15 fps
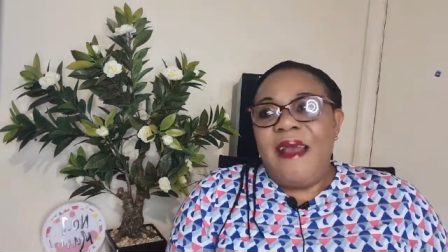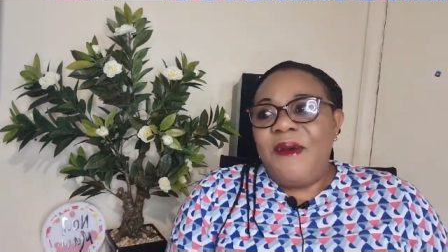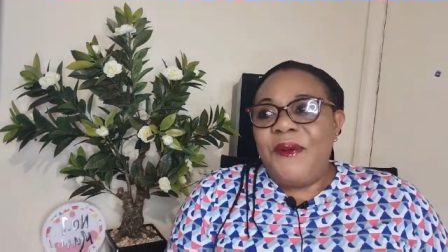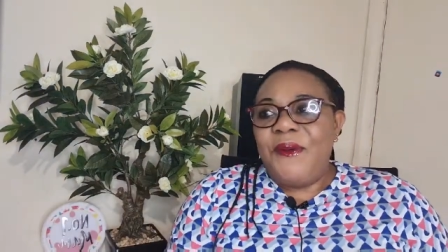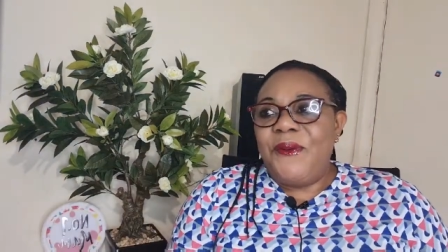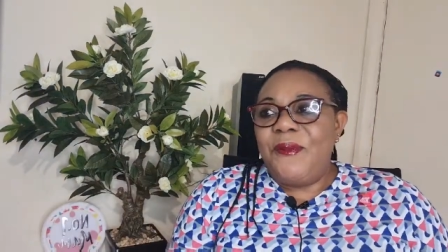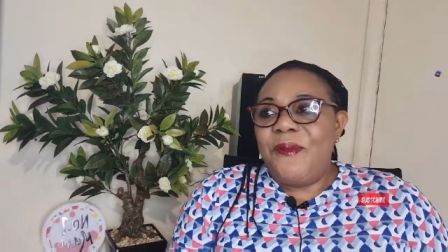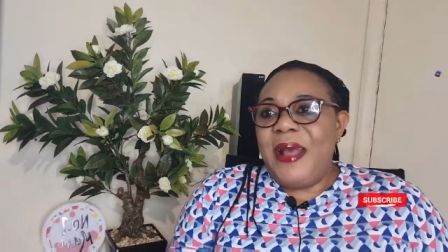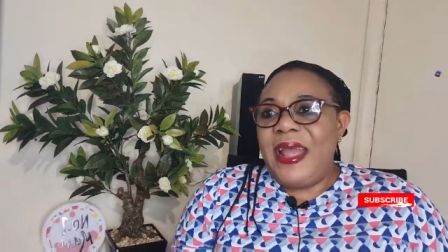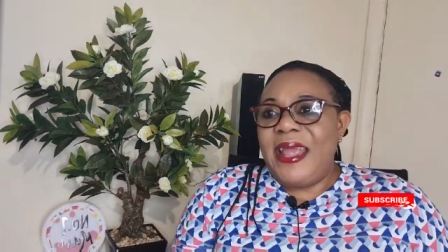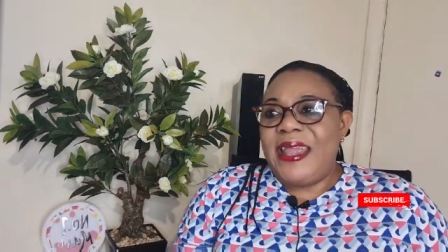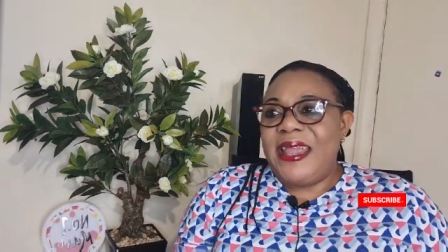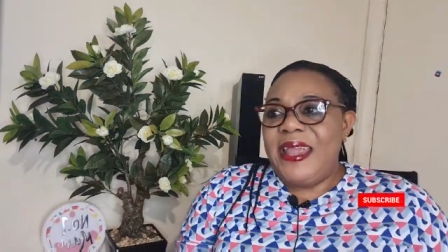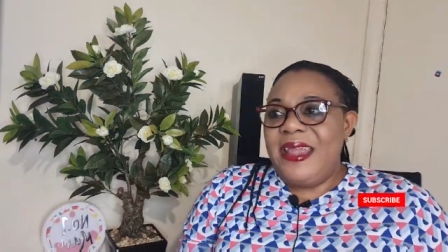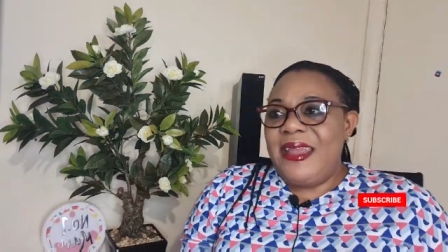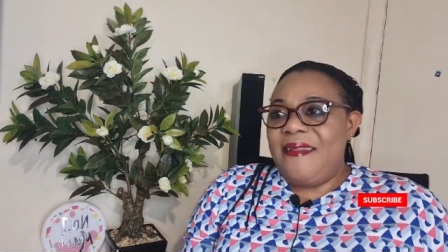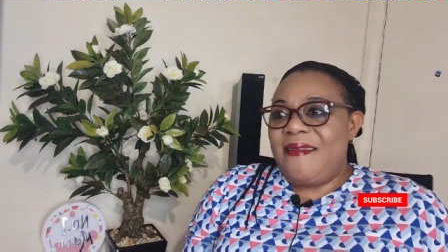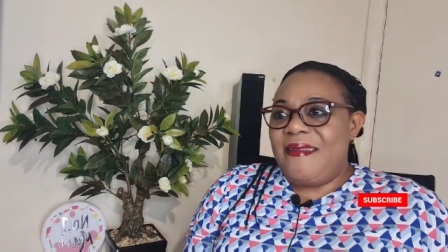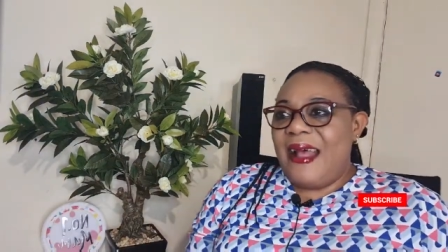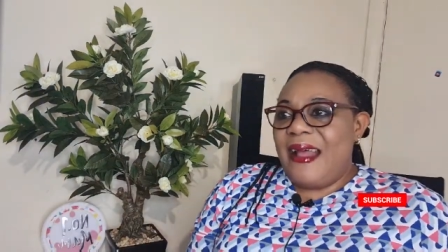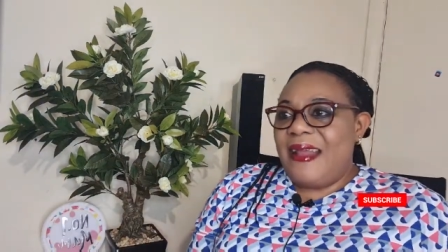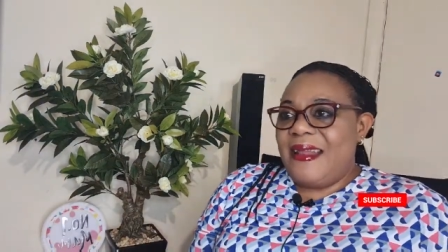Oh, my
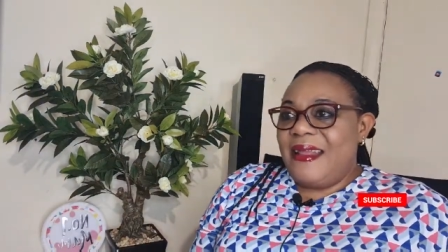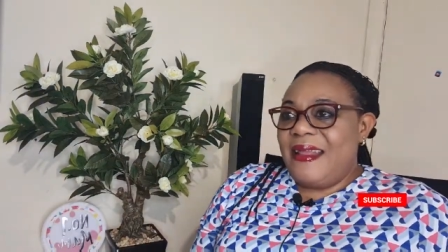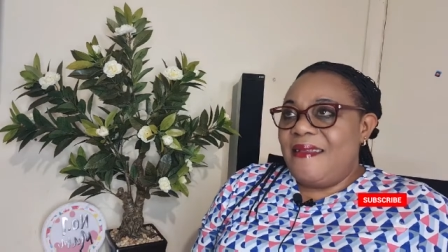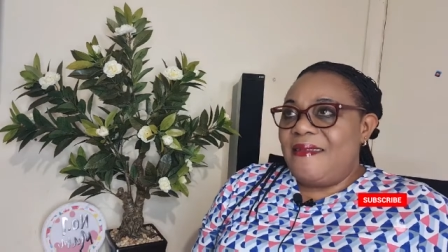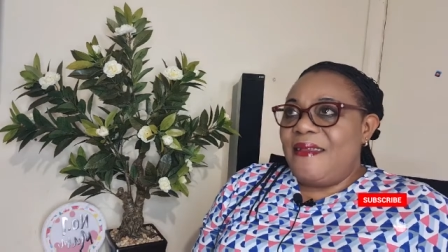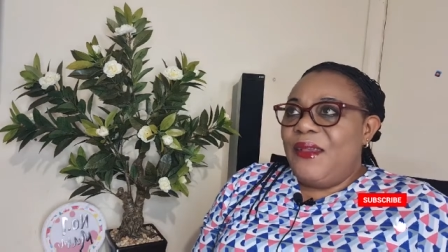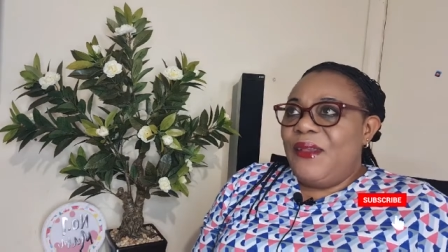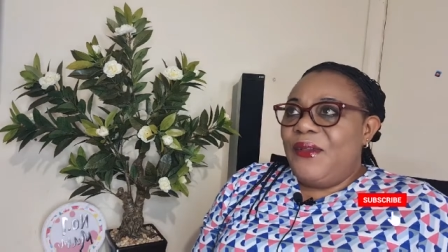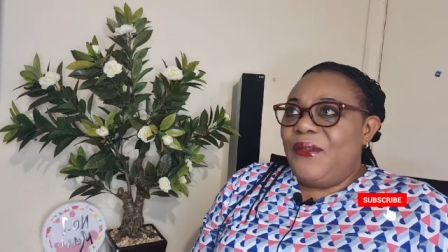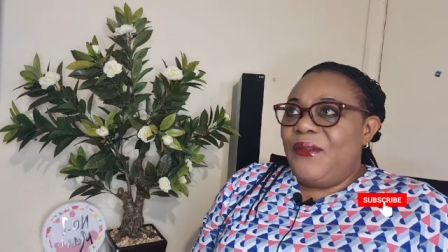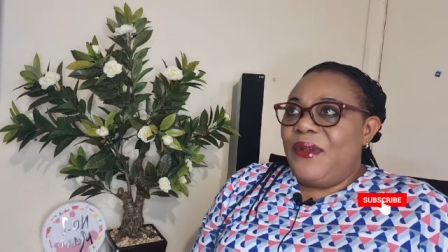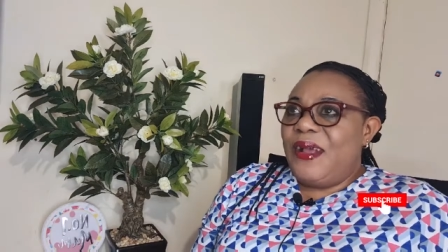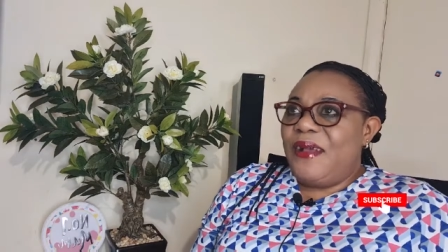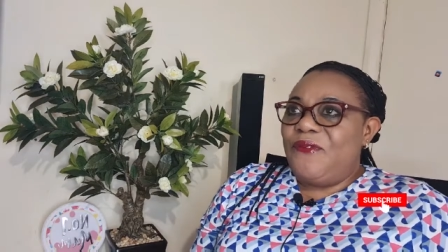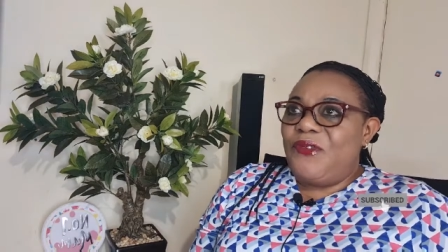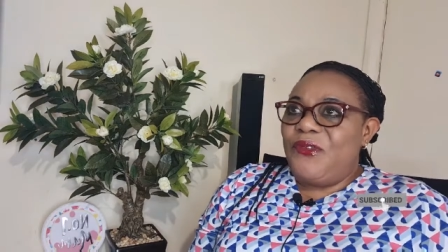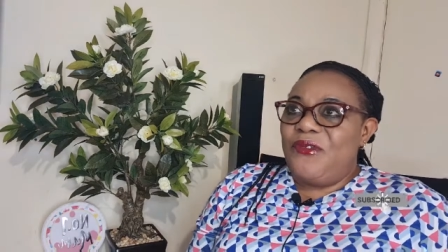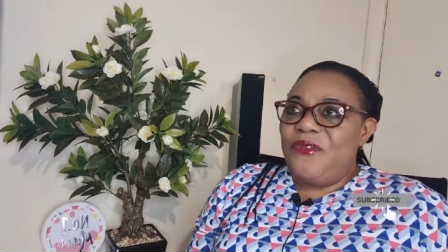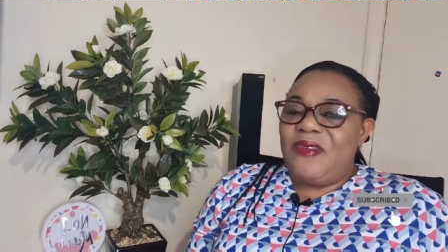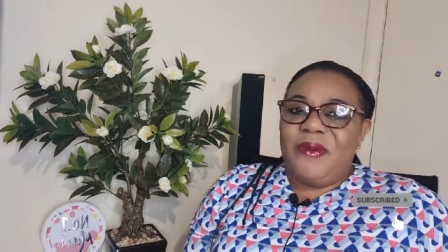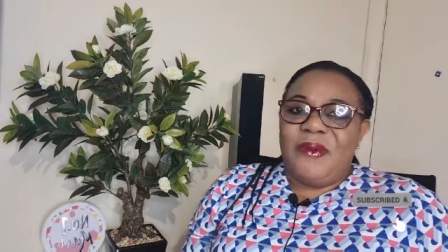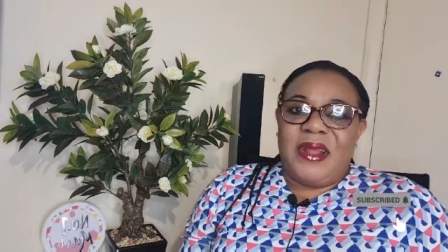kids are this, you don't have
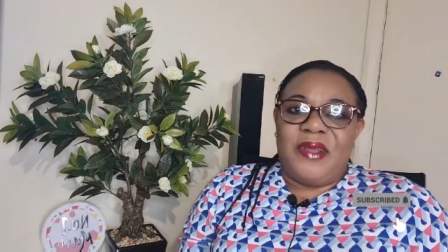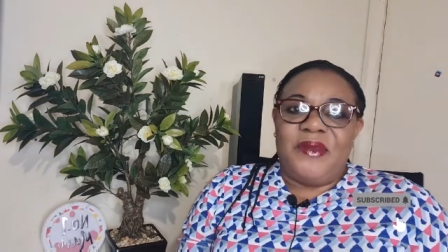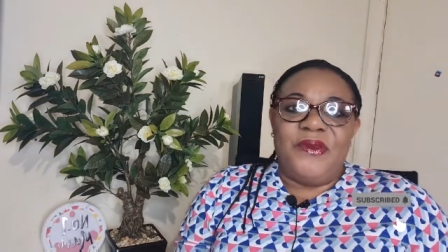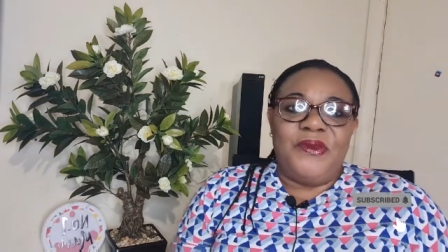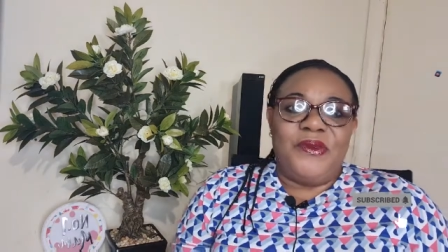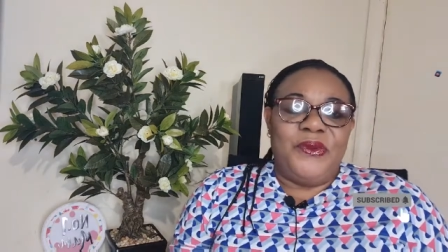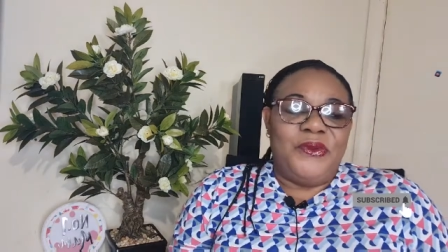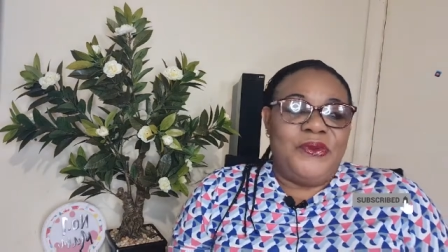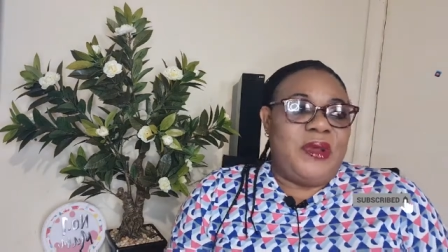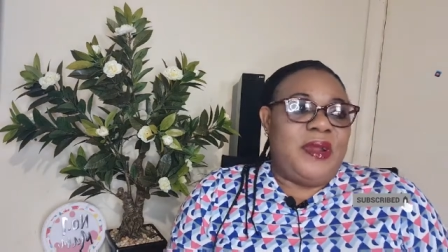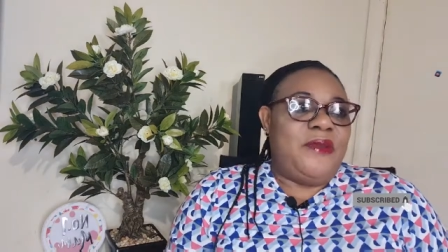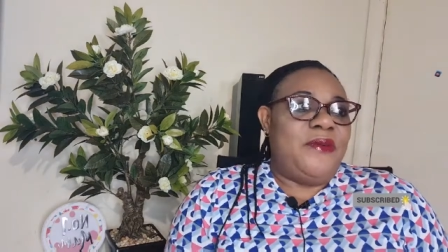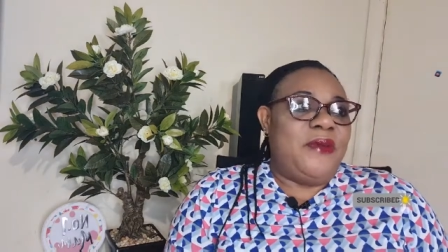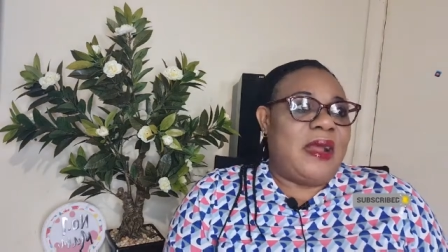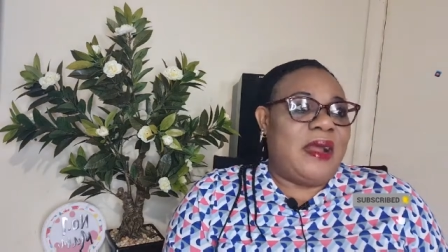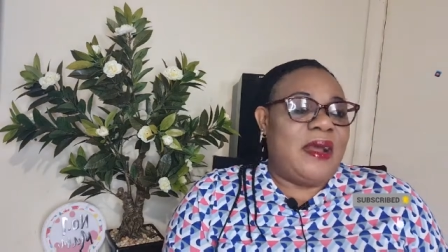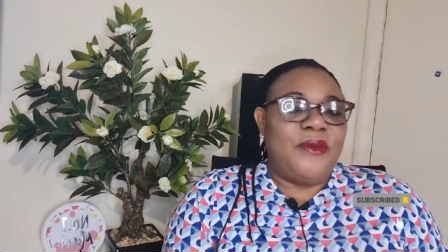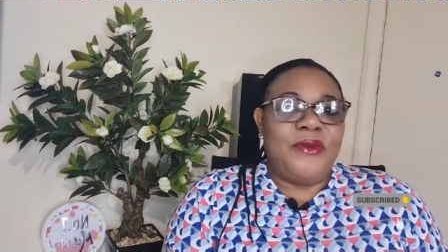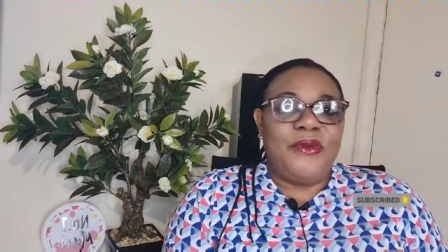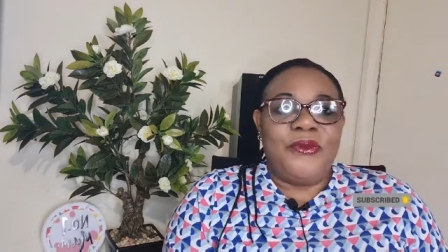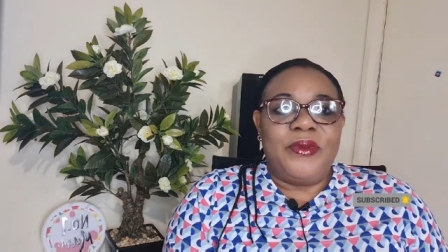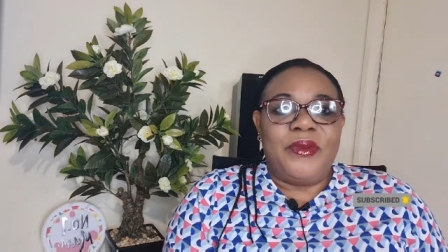children, what are you going to do? I
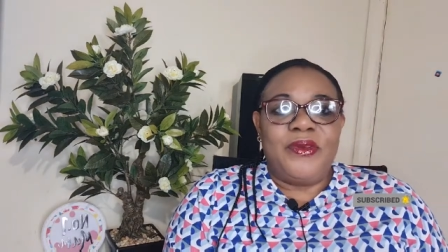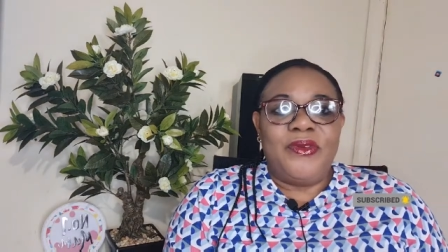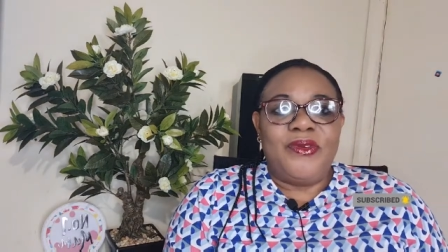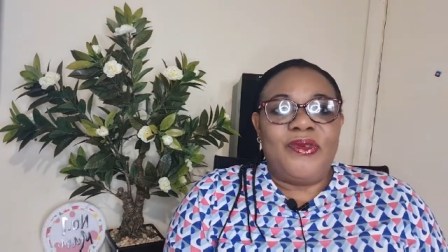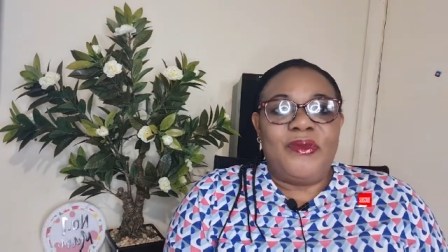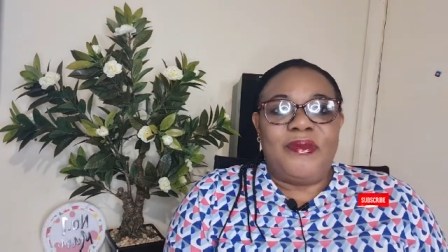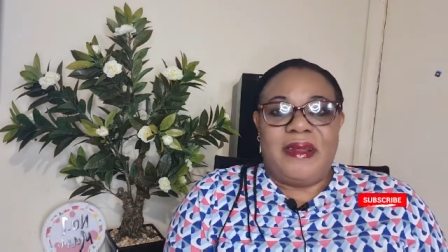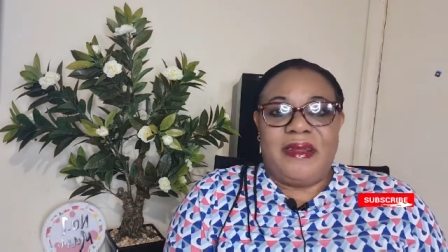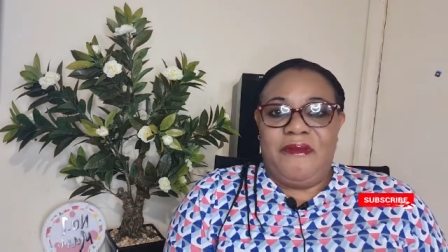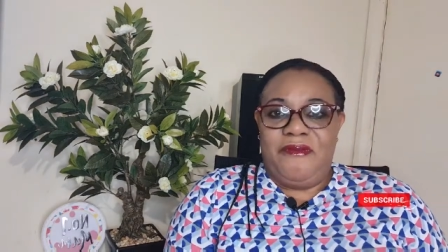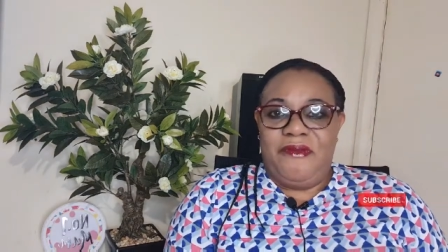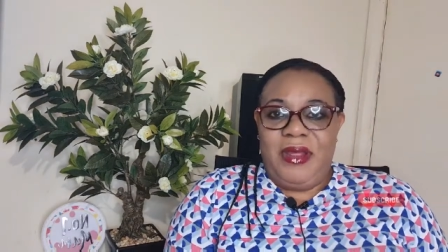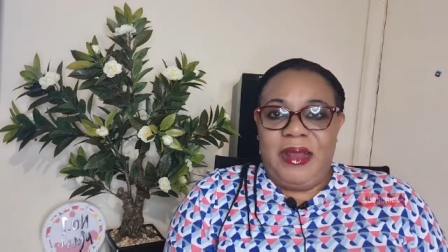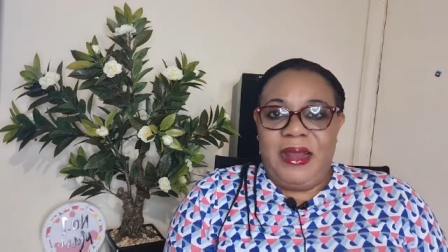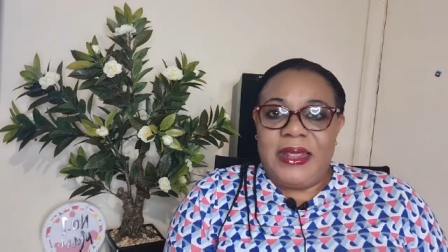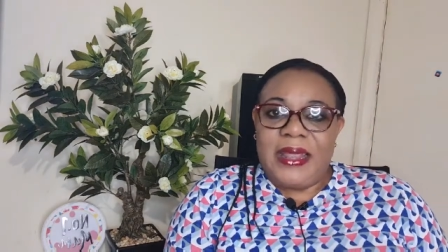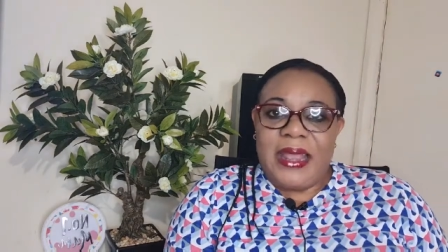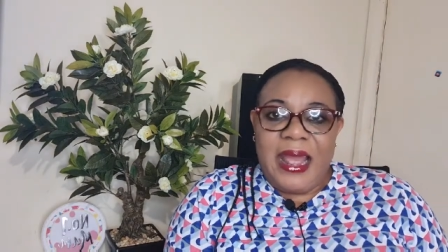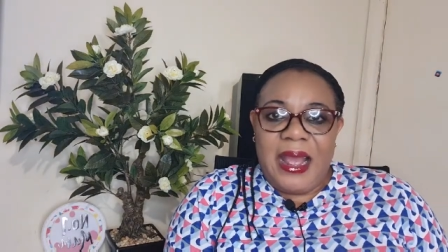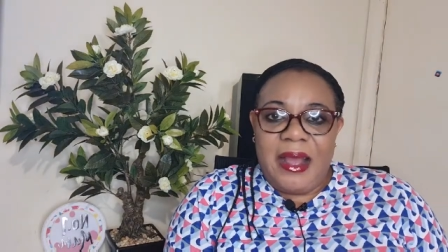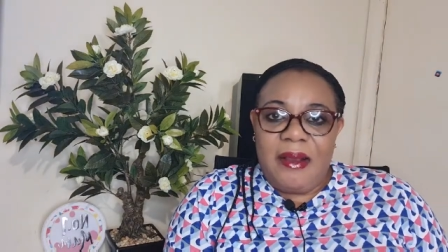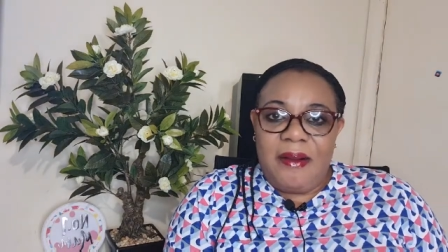cannot do a YouTube channel. Really,
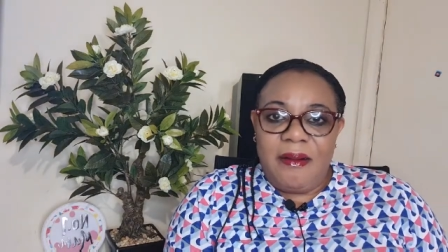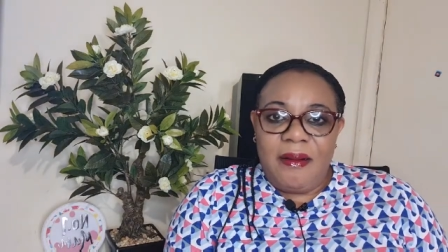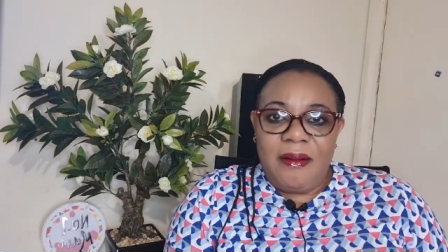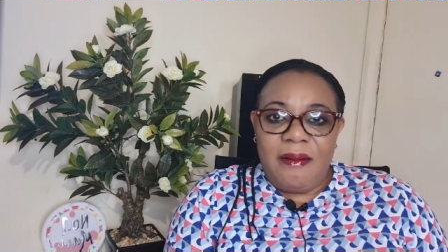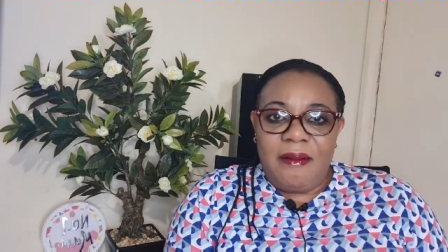girl?